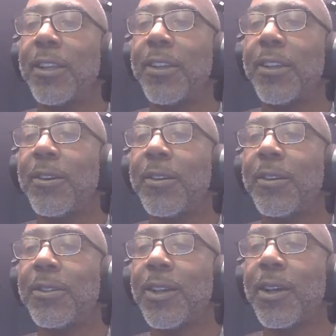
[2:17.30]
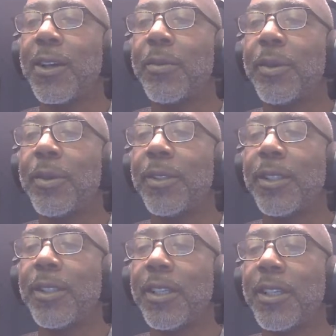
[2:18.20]
here. So I want to be able
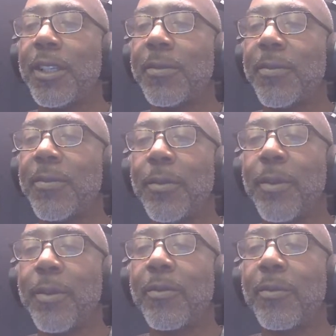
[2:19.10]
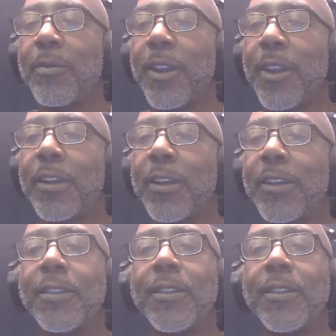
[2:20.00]
to get some feedback from you guys.